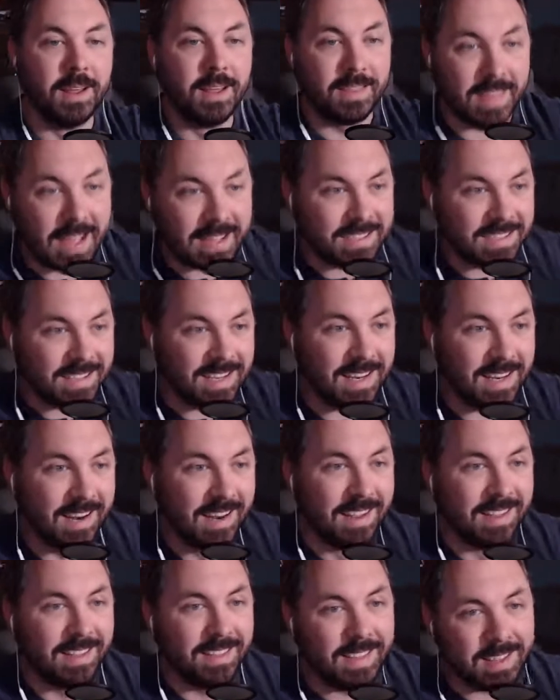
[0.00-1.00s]
That's it.
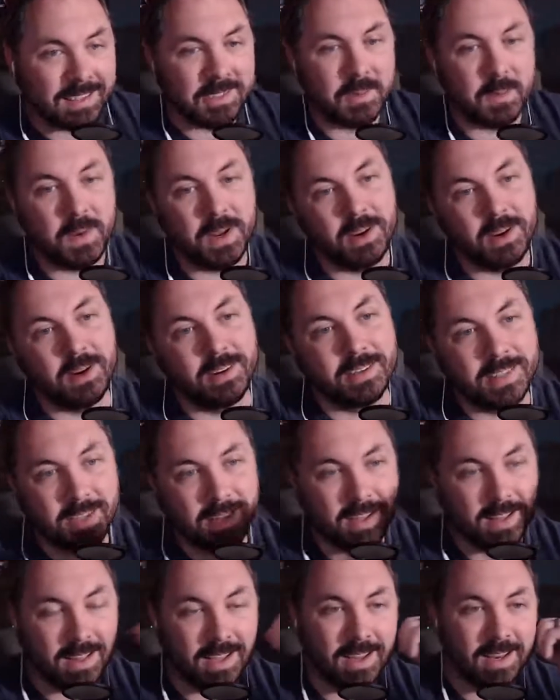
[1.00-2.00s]
That's the way to
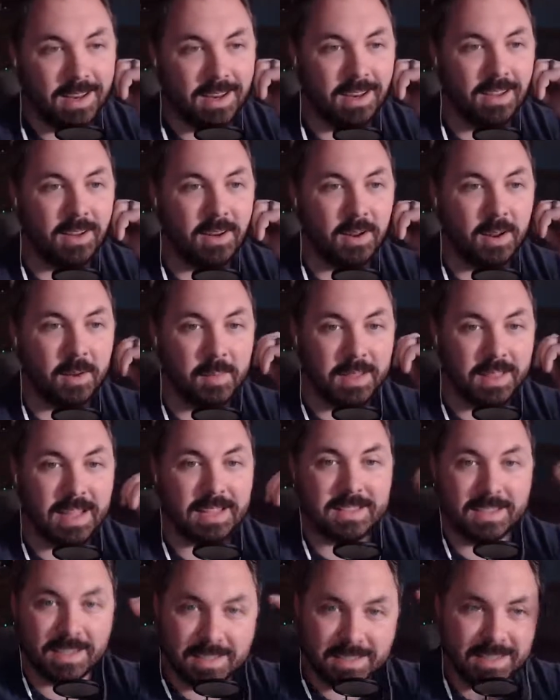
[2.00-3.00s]
articulate, you know what I mean?
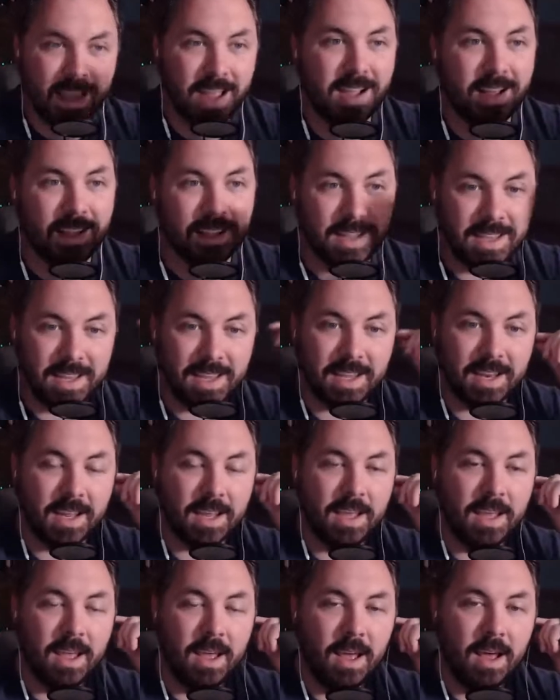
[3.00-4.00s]
That's exactly it.
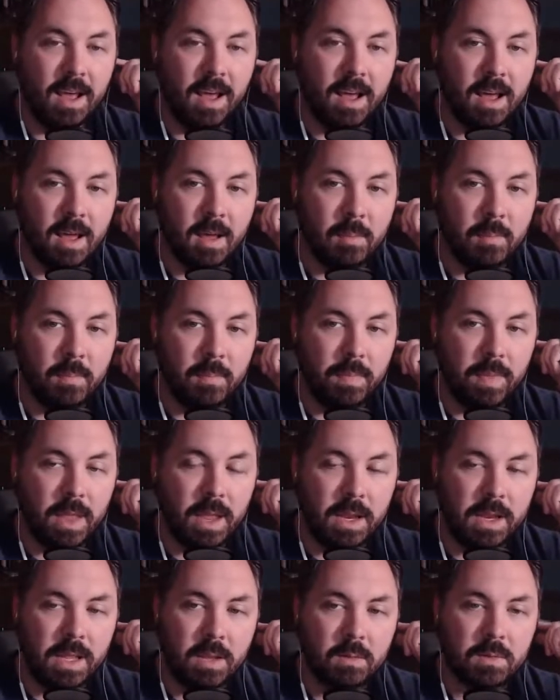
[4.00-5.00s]

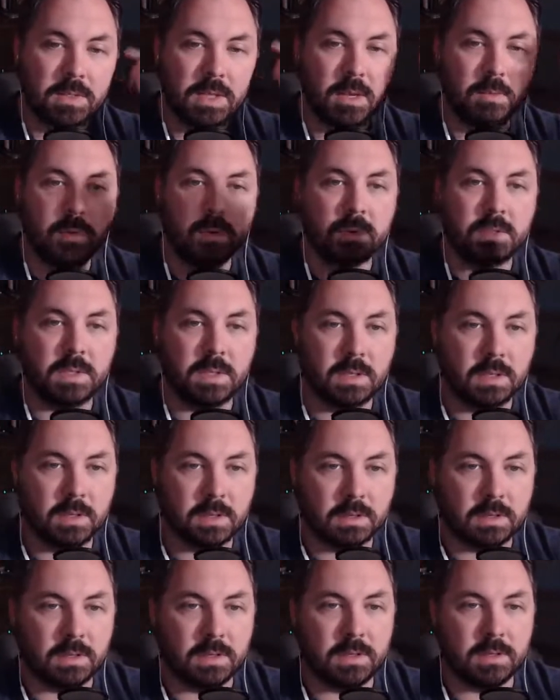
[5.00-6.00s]
And he was able
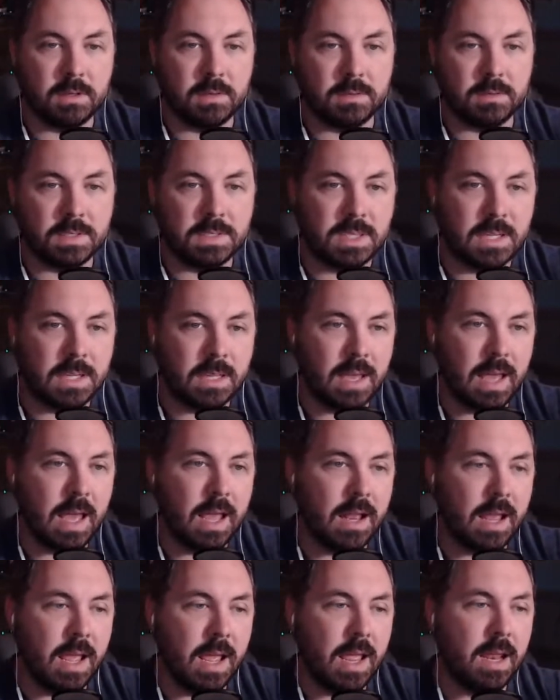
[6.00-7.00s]
to see
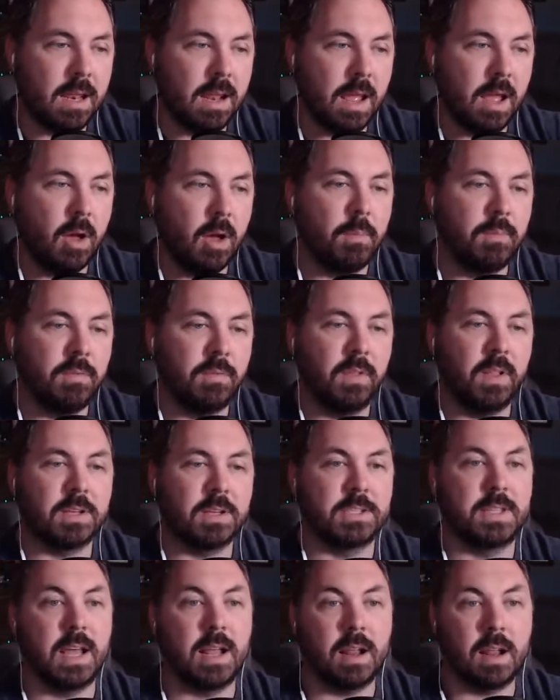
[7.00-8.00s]
that and help
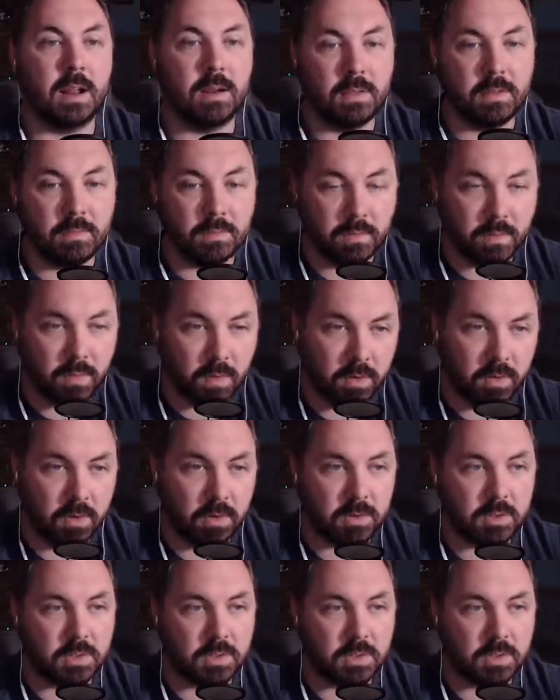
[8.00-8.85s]
flesh that out even further.